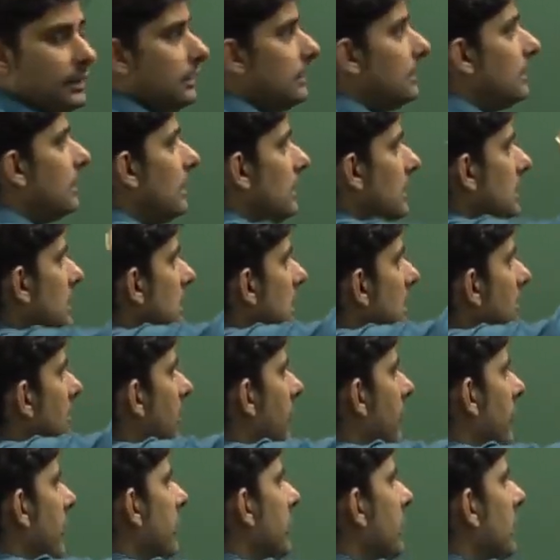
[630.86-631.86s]
the E M
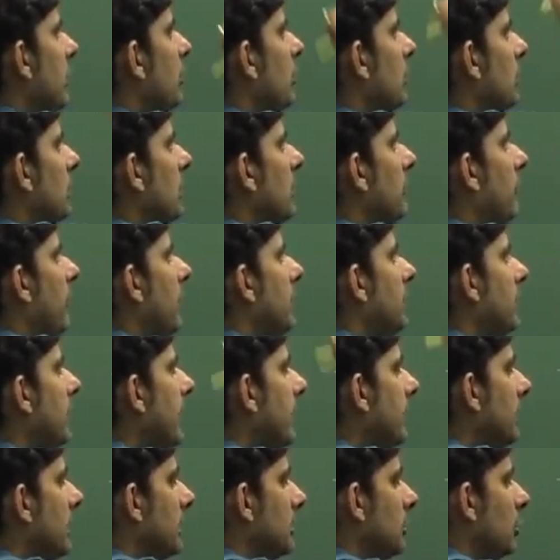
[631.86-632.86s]
F induced, if I
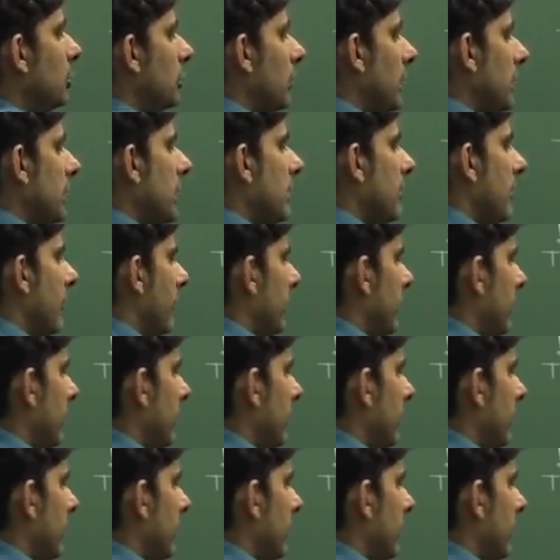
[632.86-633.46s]
take the total E M F